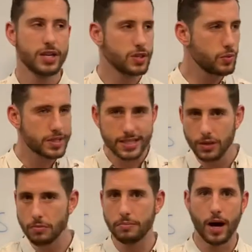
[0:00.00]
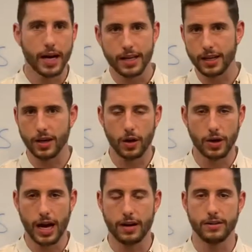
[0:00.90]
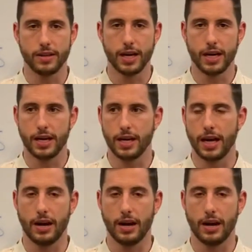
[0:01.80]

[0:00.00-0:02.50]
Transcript: So we're still mining gold out in the uh,